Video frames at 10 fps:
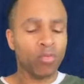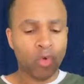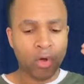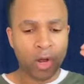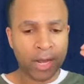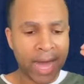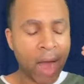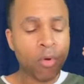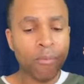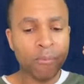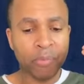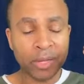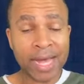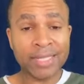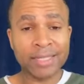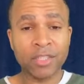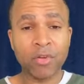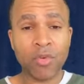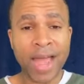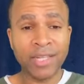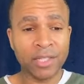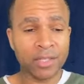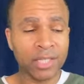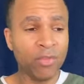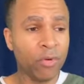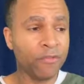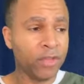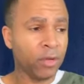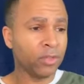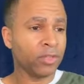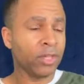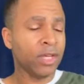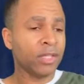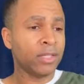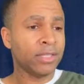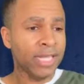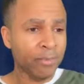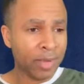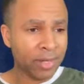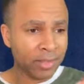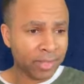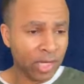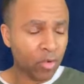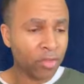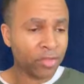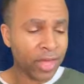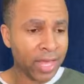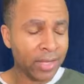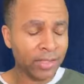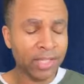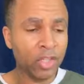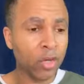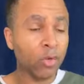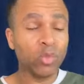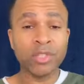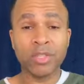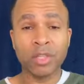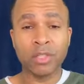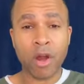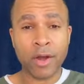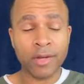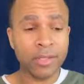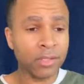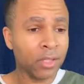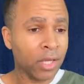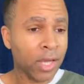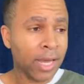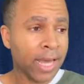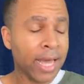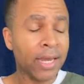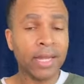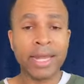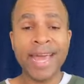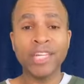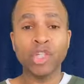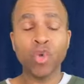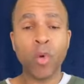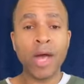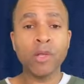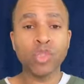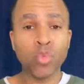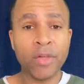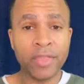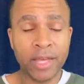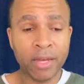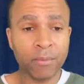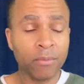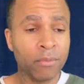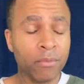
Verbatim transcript: Well, God will bless the righteous. He reveals the deep and secret things. He knows what's in the darkness, and light dwells with him.